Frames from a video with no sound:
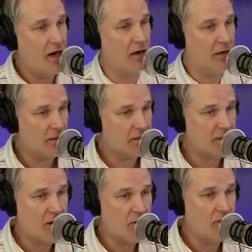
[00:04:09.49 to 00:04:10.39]
are
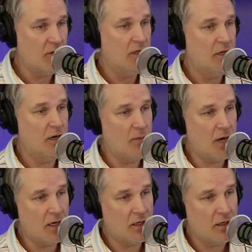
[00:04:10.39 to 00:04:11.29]
also
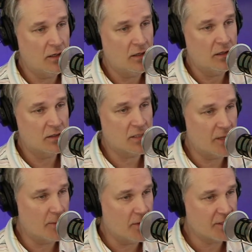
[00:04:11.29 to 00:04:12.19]
among some of
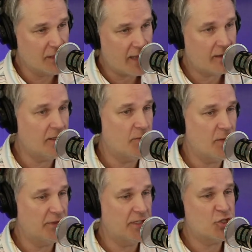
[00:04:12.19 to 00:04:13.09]
the most likely
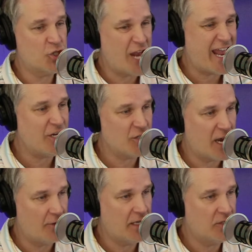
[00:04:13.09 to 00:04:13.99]
people to change
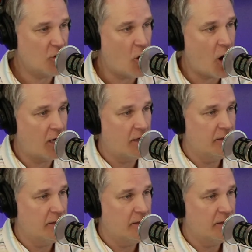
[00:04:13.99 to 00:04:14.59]
how they talk